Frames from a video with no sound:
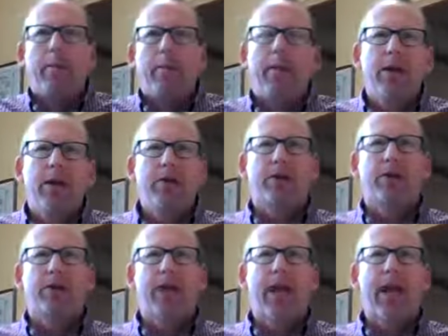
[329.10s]
But here's the
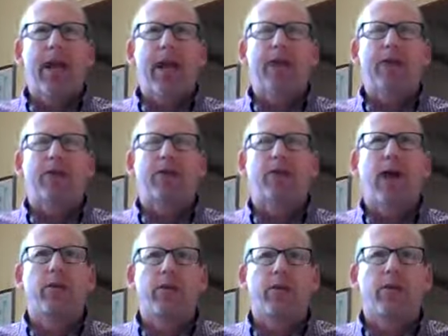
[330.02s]
thing as
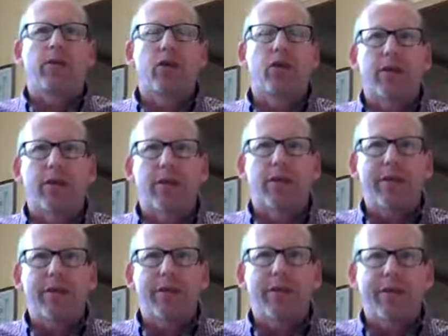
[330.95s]
followers of
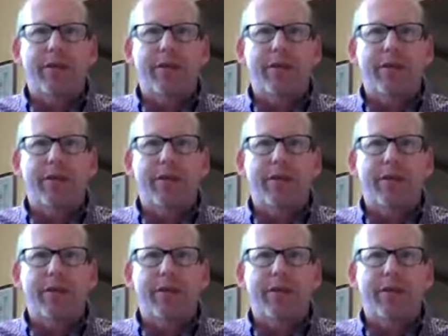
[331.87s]
Jesus,